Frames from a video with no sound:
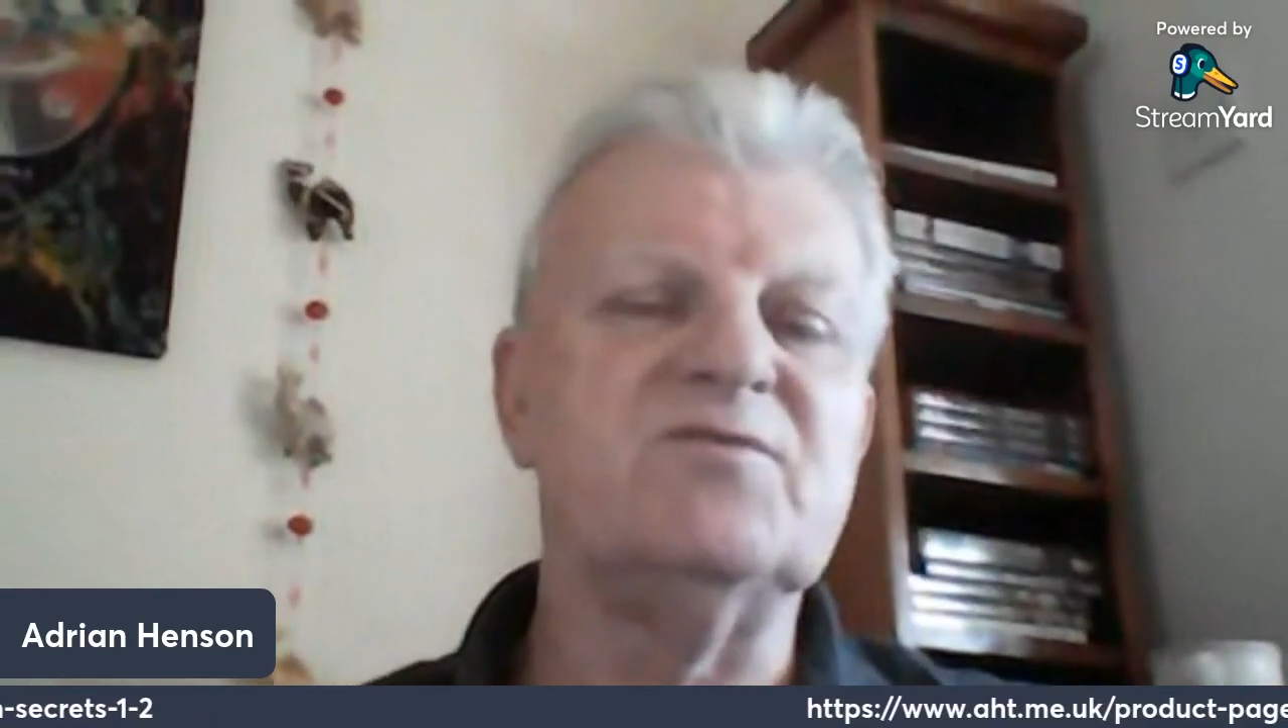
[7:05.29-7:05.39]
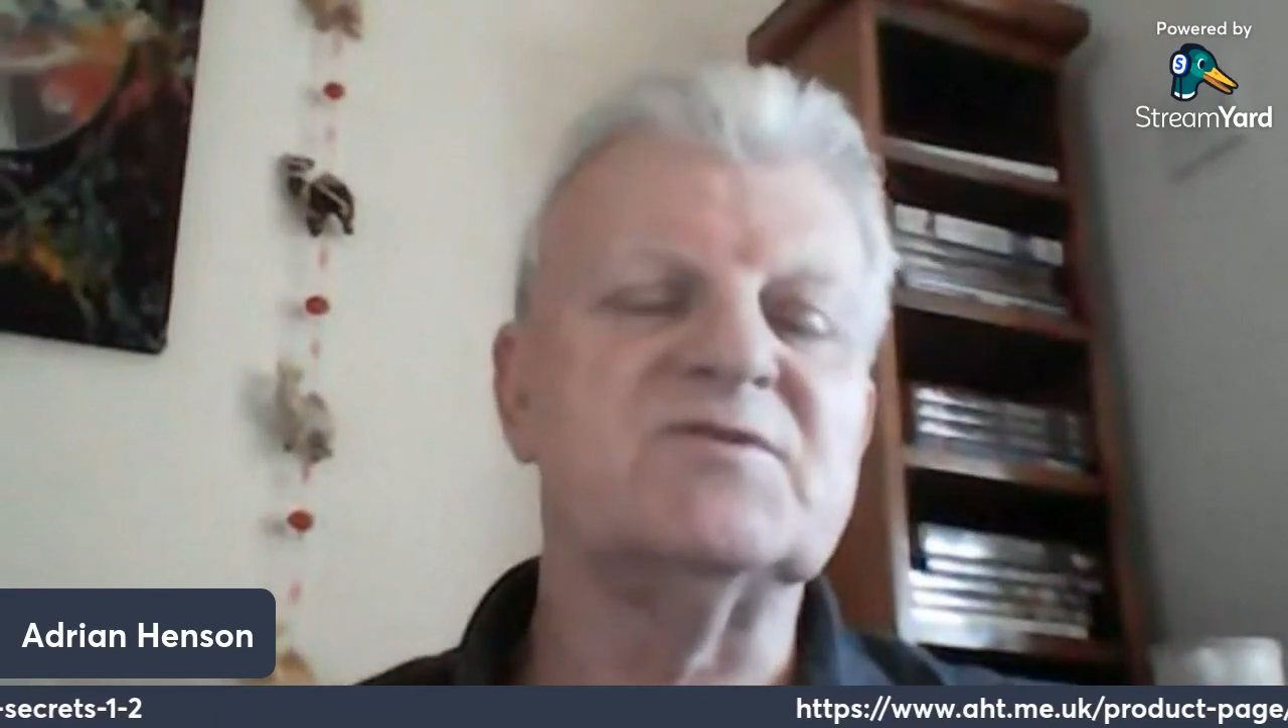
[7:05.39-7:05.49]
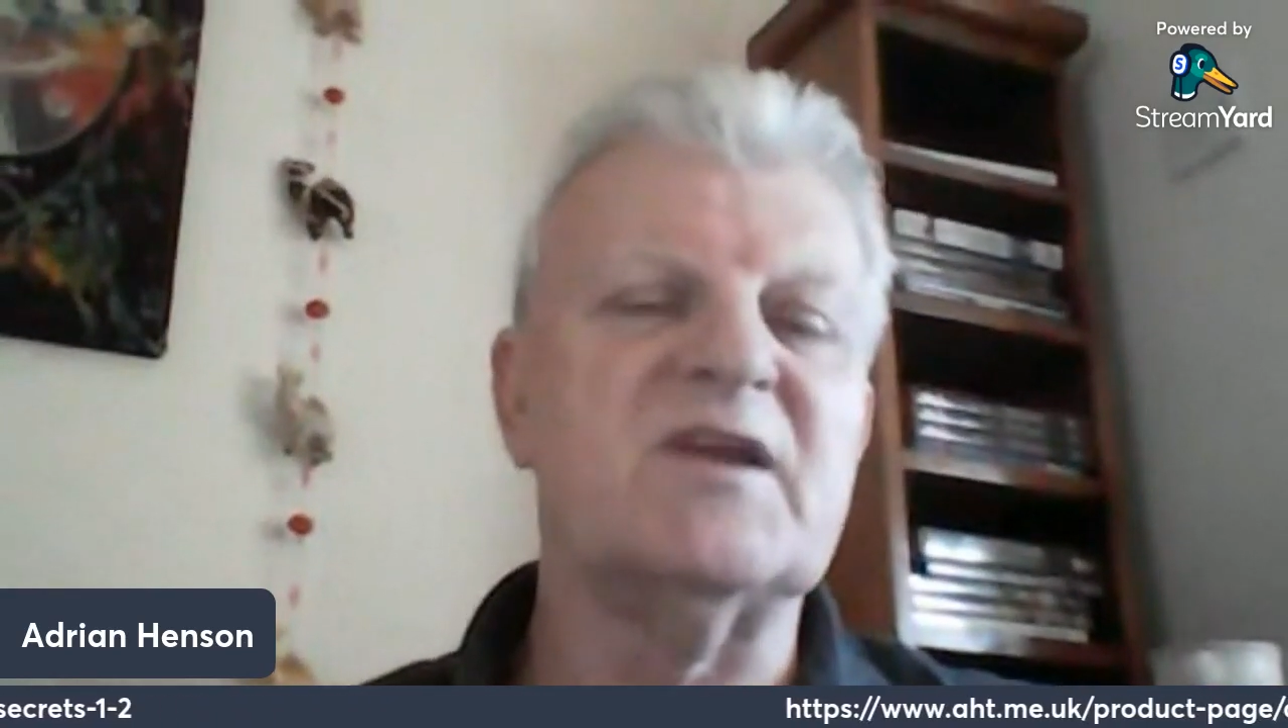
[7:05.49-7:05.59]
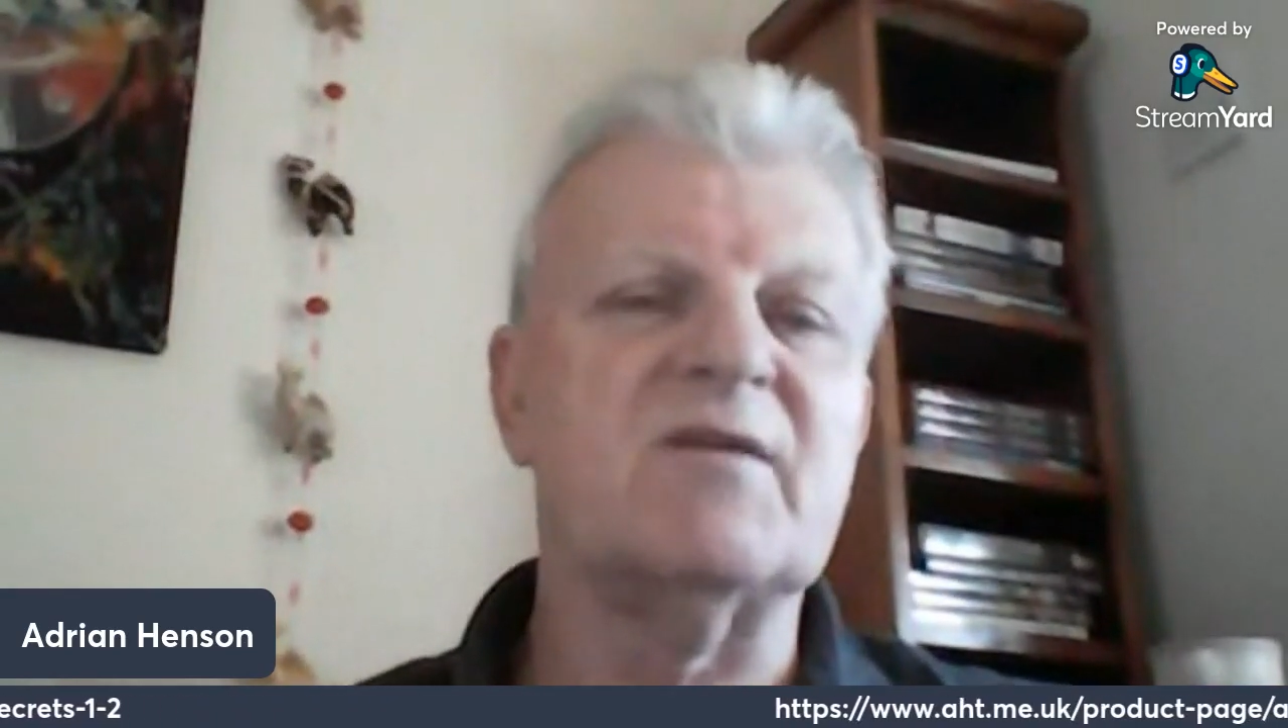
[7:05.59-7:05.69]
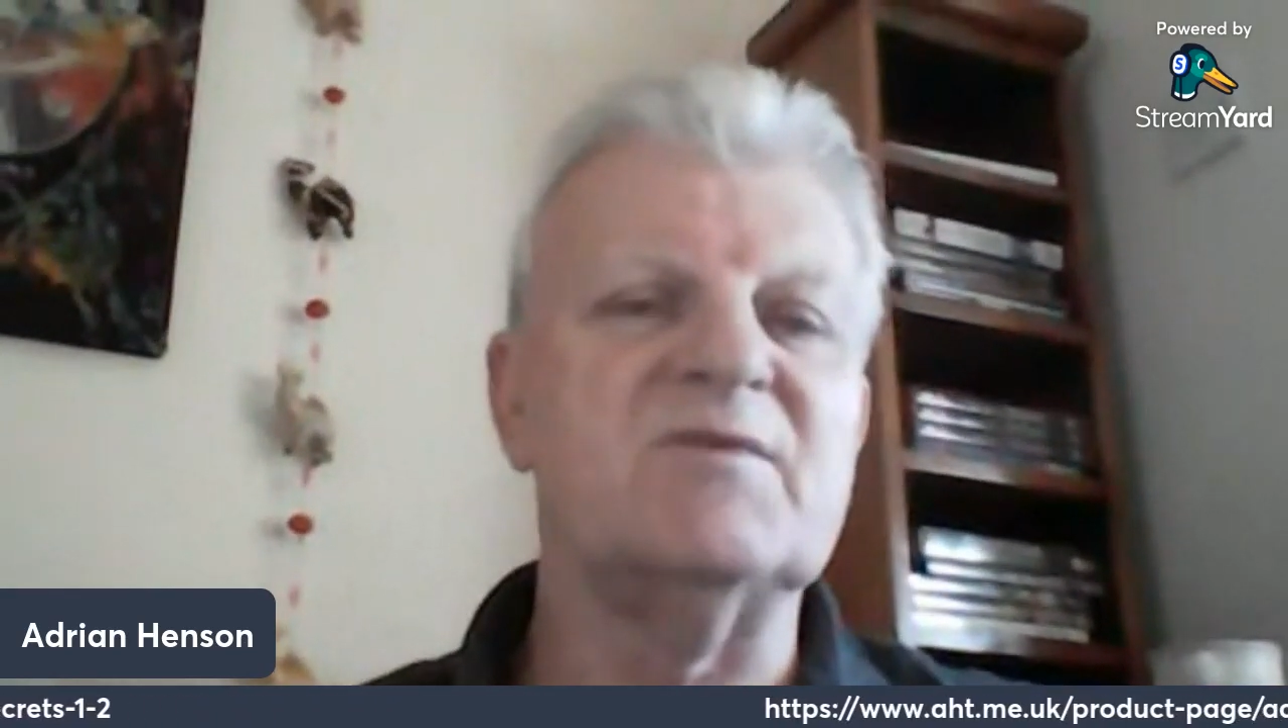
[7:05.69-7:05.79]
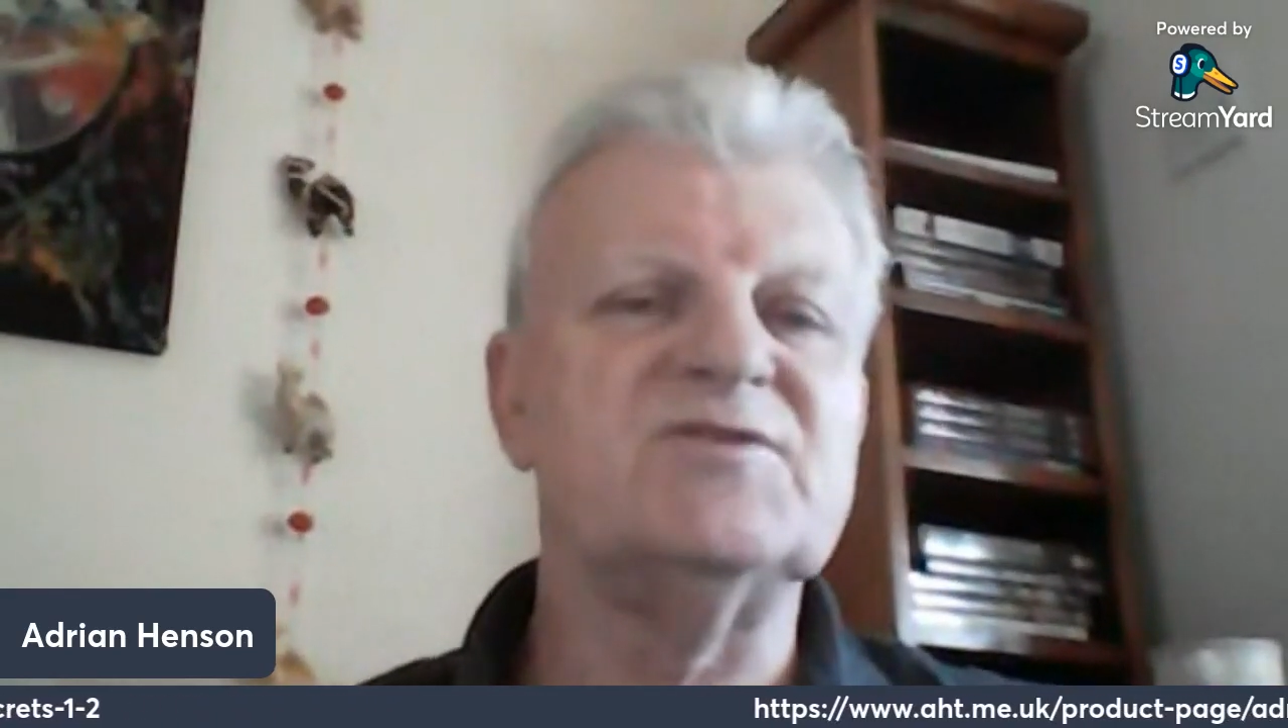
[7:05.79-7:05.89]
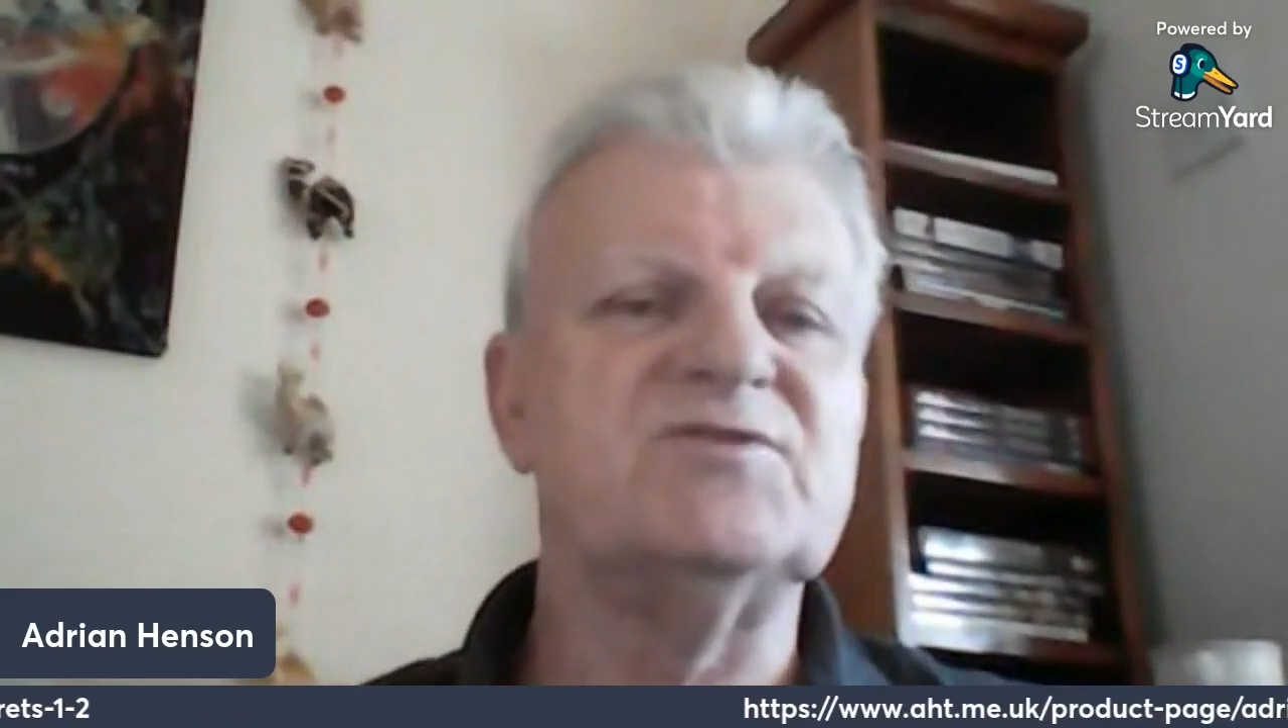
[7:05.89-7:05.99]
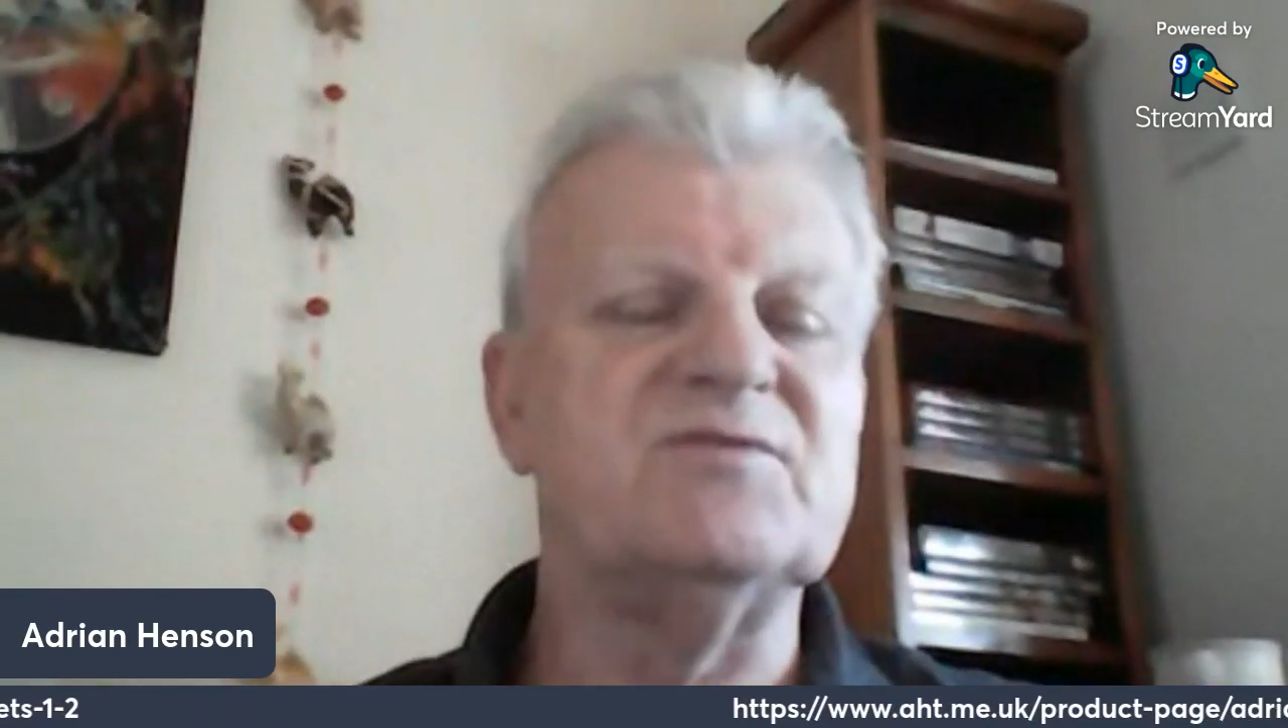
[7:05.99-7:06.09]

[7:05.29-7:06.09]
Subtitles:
use language